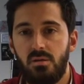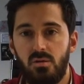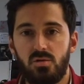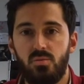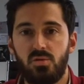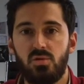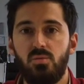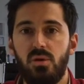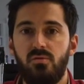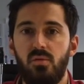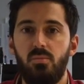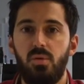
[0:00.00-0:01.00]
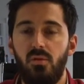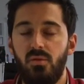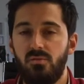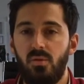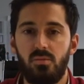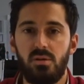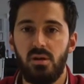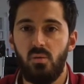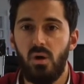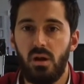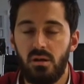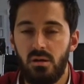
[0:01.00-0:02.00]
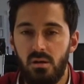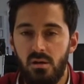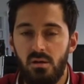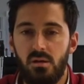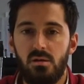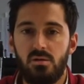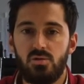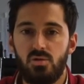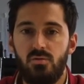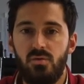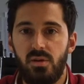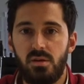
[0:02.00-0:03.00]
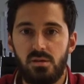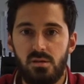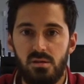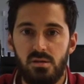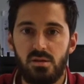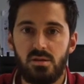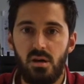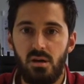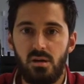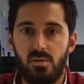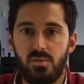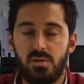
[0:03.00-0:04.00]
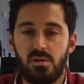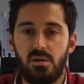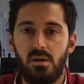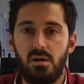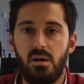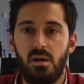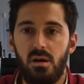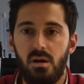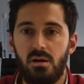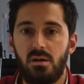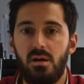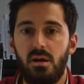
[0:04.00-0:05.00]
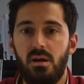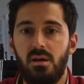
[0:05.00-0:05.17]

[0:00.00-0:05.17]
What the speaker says: You're supposed to be for profit from day one. Truth is, startups are